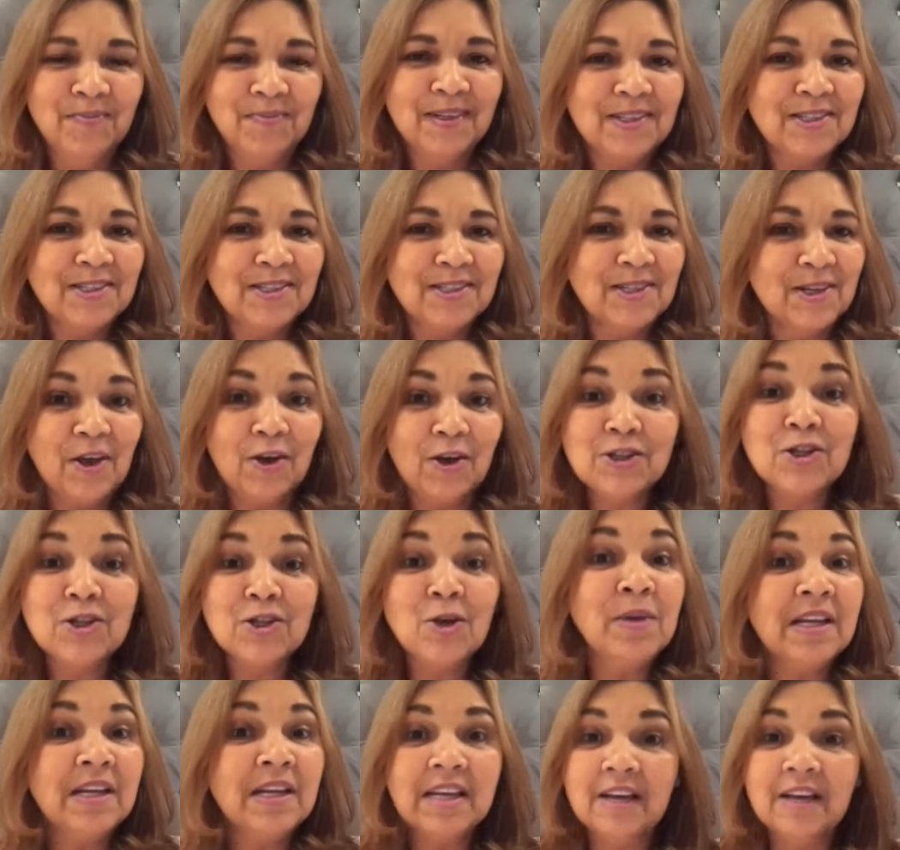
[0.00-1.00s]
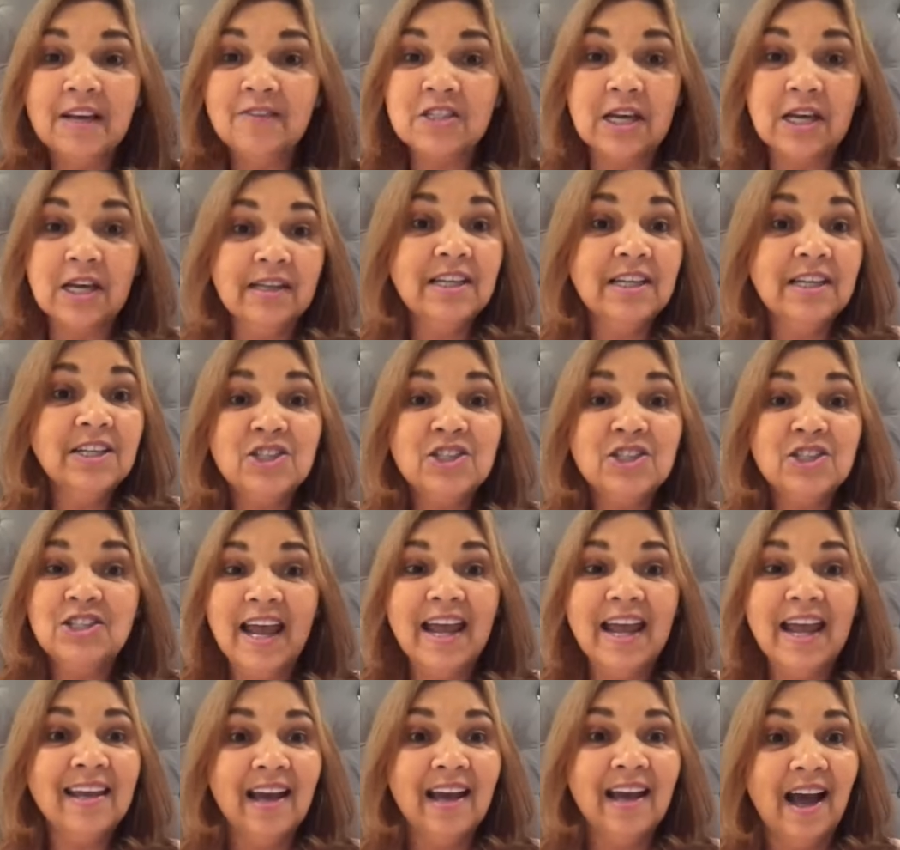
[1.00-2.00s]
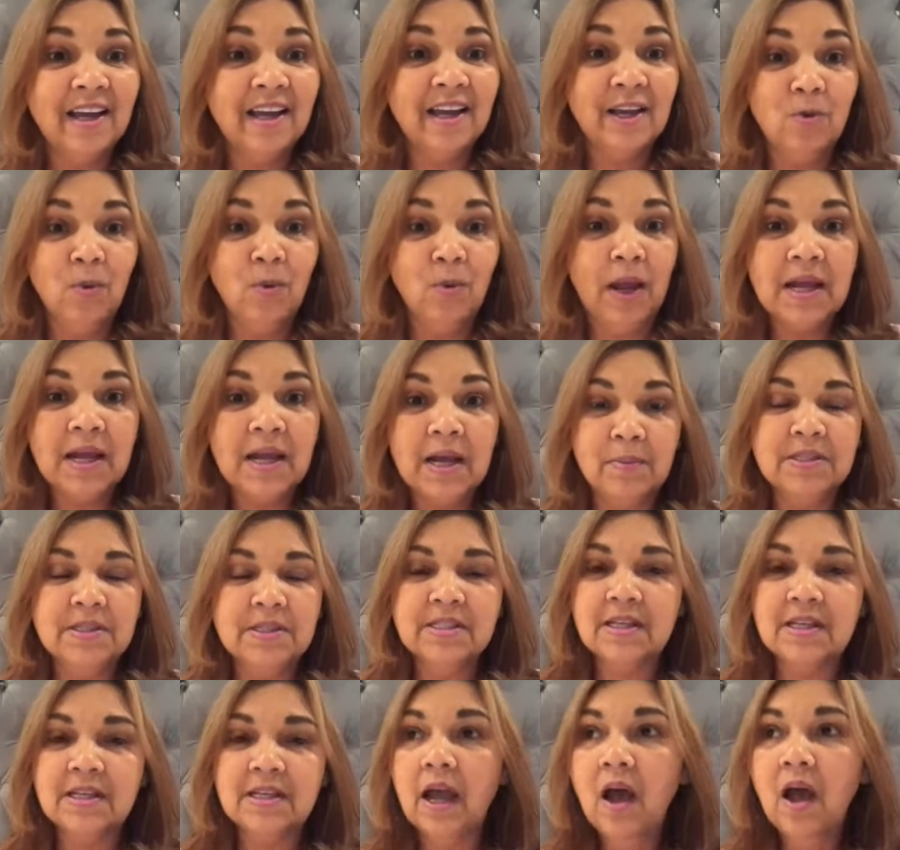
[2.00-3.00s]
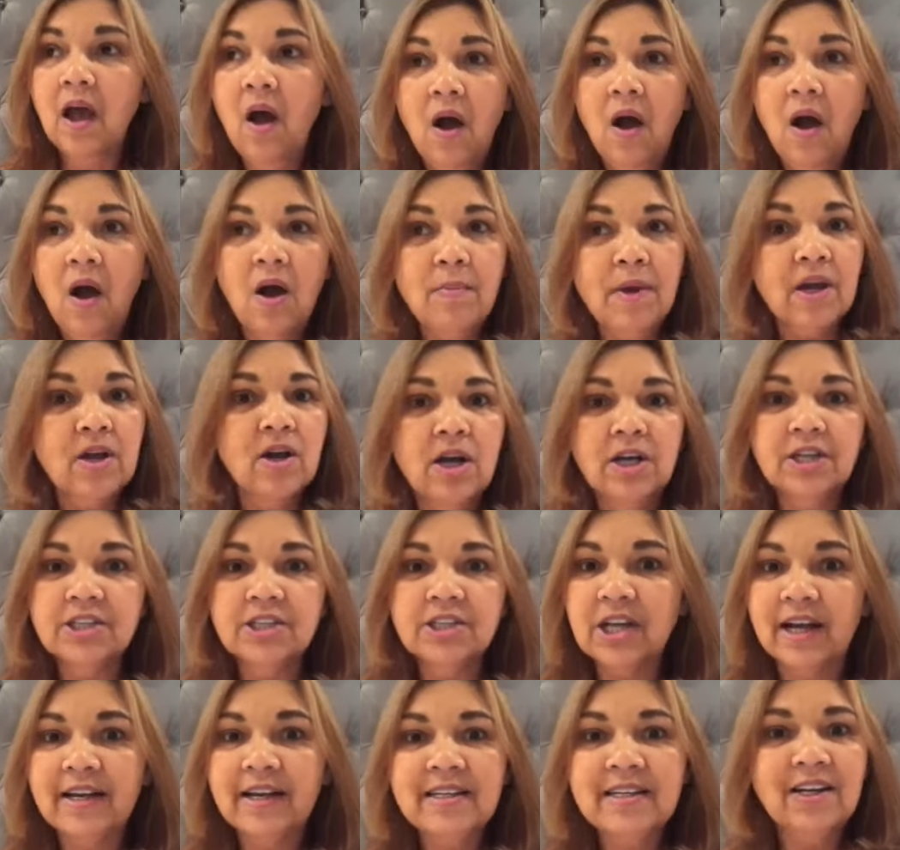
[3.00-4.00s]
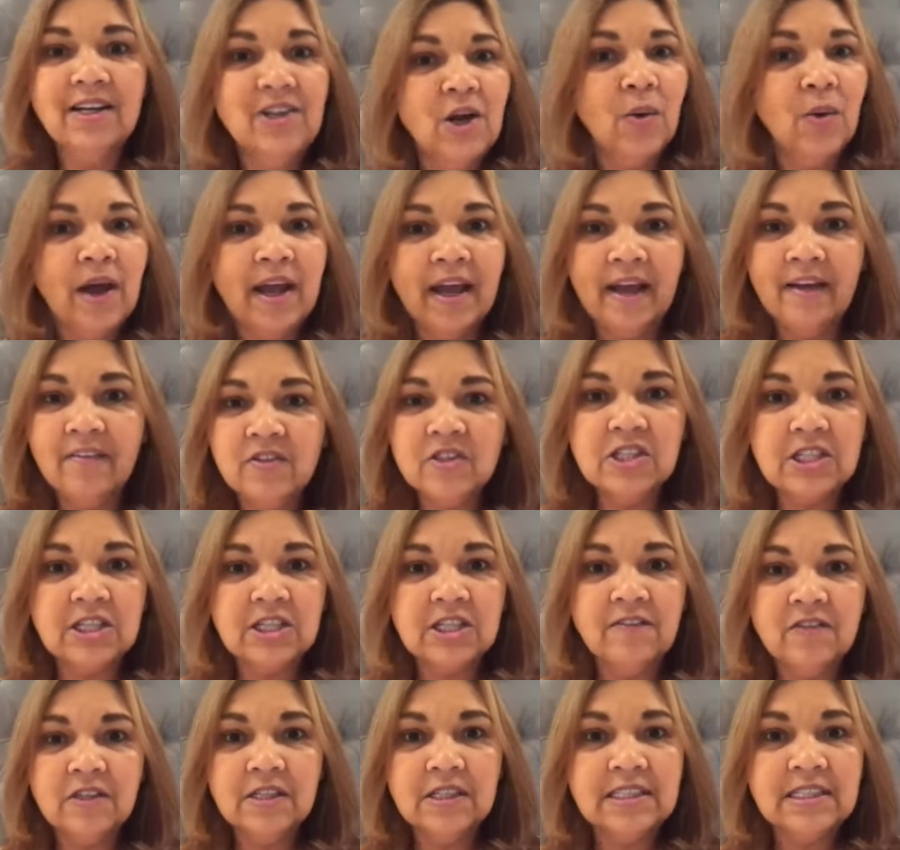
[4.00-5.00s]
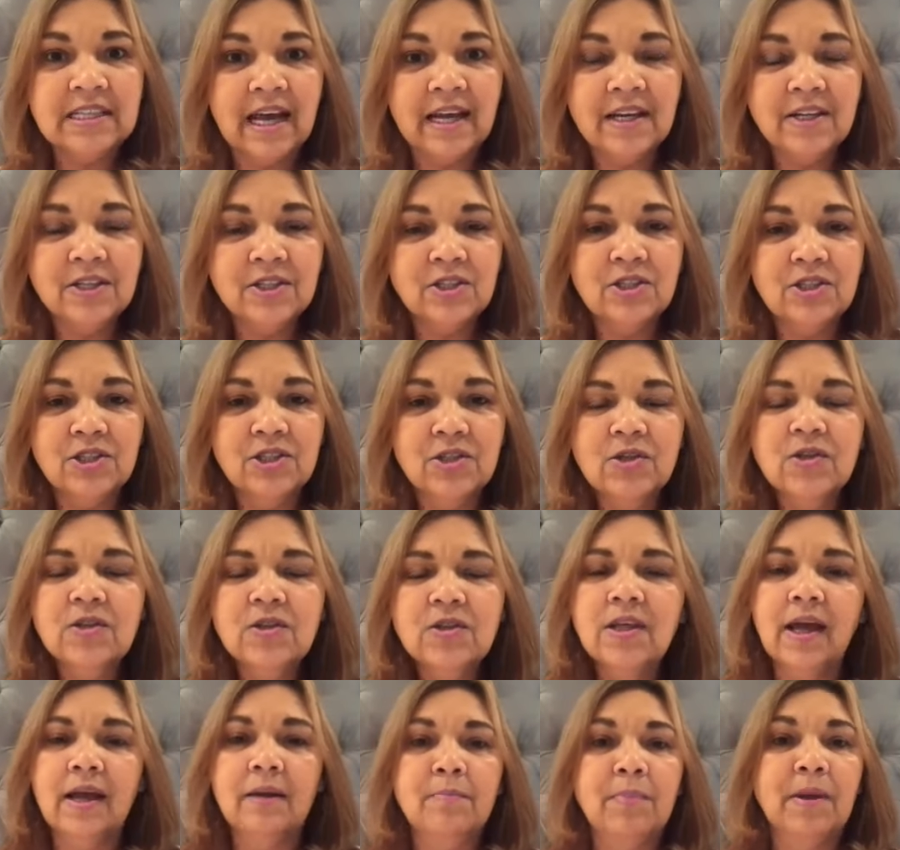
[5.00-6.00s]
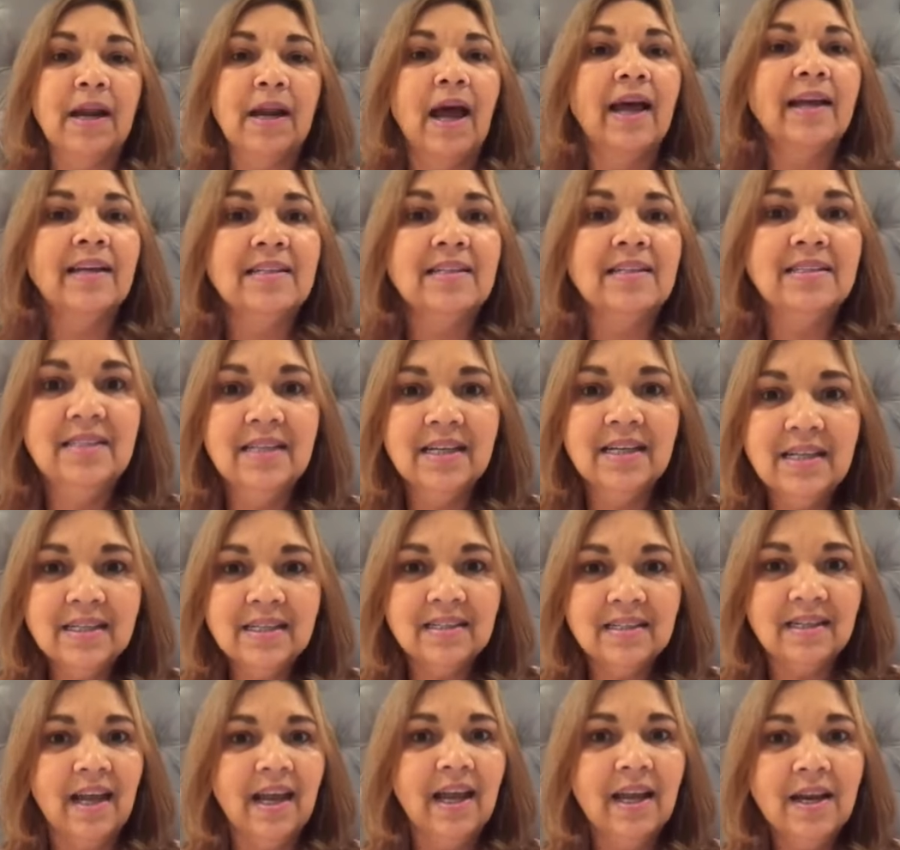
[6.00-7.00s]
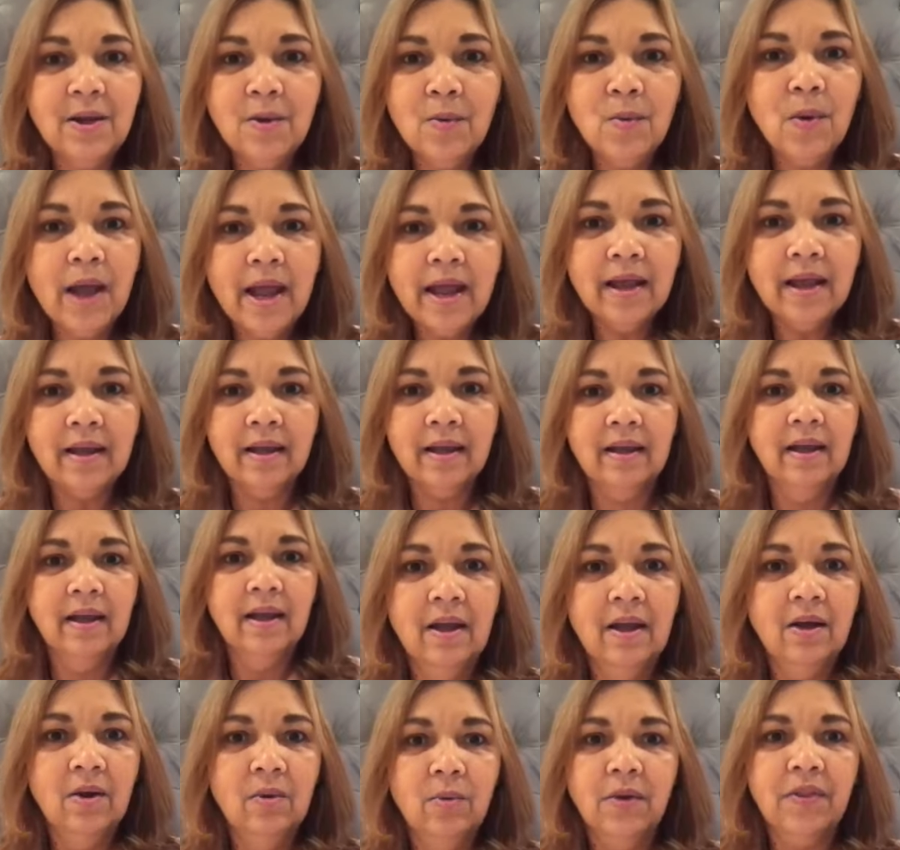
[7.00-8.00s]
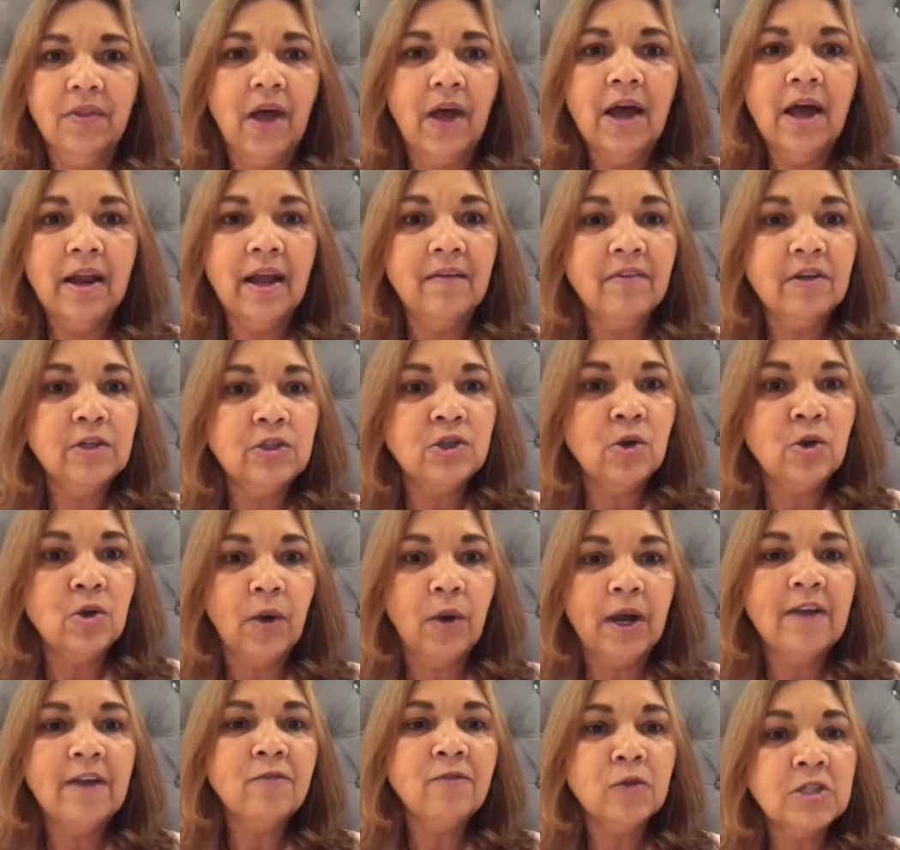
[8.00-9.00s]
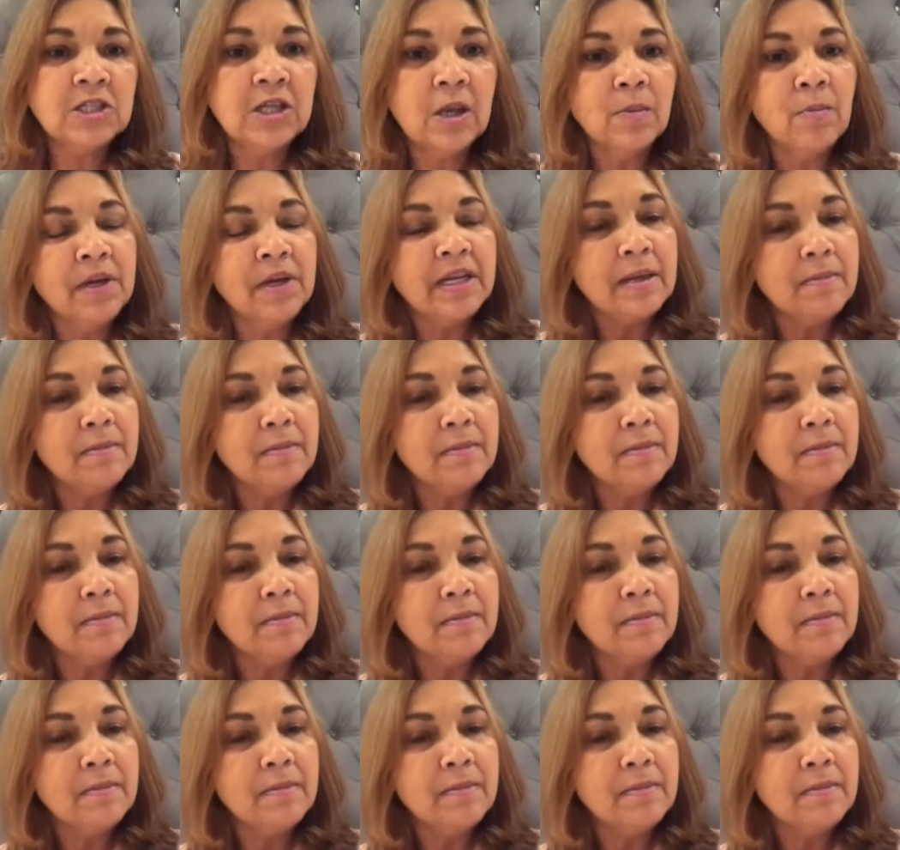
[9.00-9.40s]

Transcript: So there are so many gifts. Each day I can wake up and say, oh my gosh, I didn't know I have this gift and talent to do that, but I did it anyway without having to wait for someone.